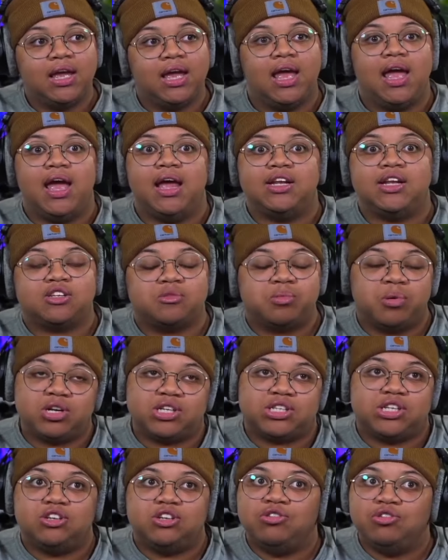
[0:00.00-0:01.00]
And this
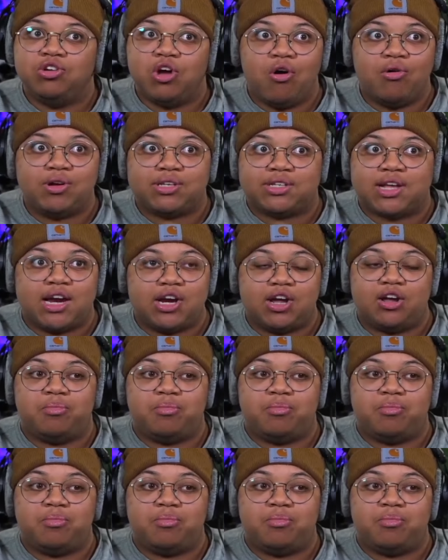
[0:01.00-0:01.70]
person, you know, is not a good